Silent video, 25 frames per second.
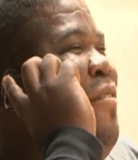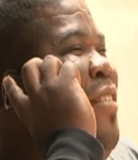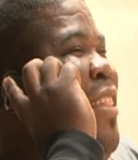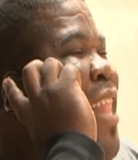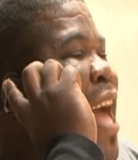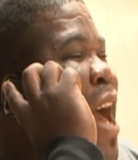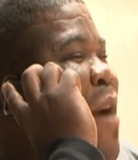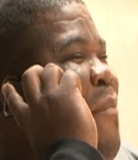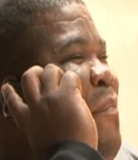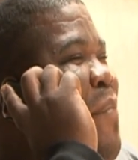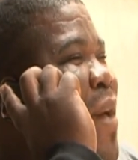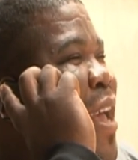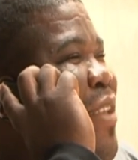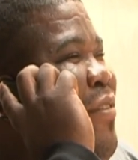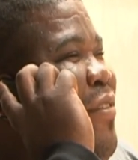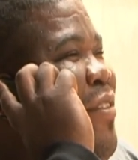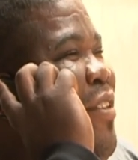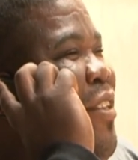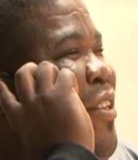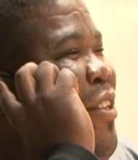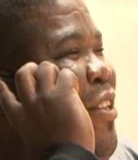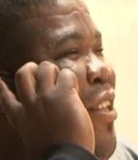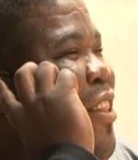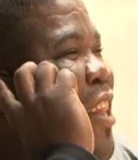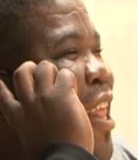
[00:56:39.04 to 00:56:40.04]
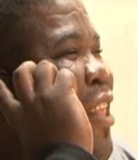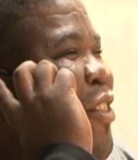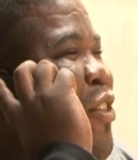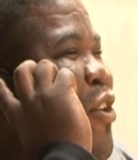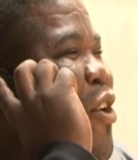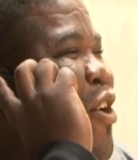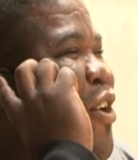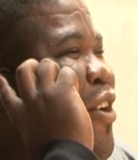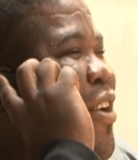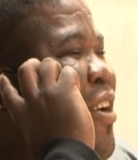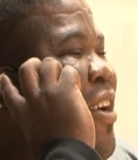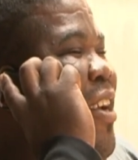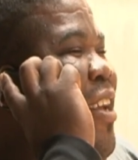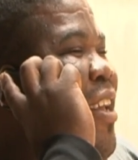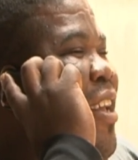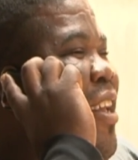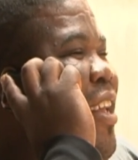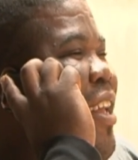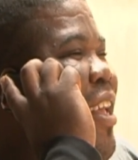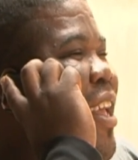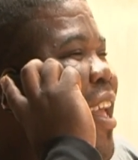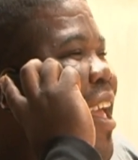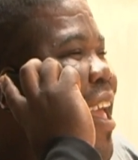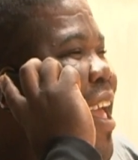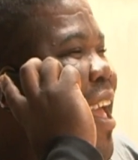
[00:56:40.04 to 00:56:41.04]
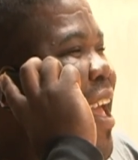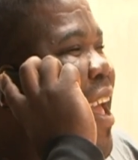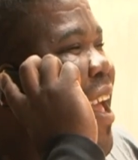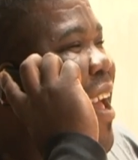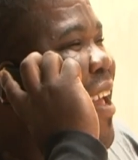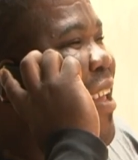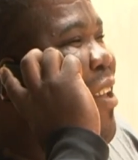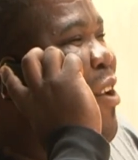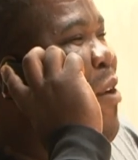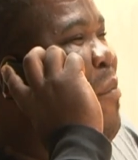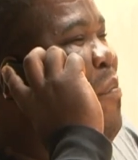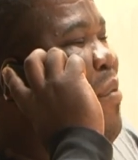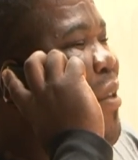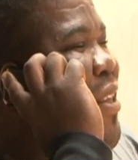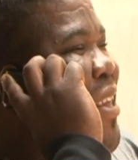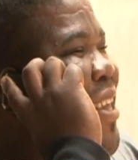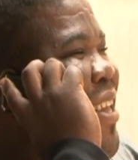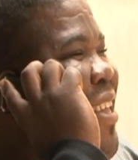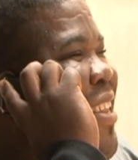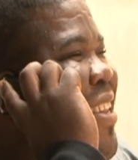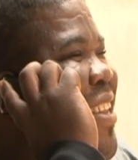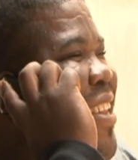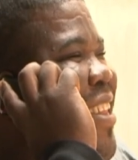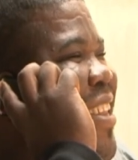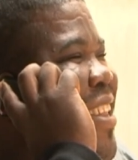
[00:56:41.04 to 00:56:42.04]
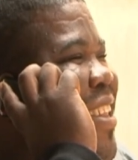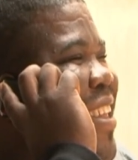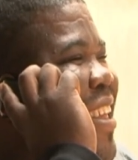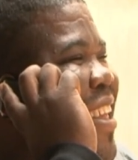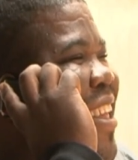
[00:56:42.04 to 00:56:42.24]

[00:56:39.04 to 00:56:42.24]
Now Benson, they talk. You're picking.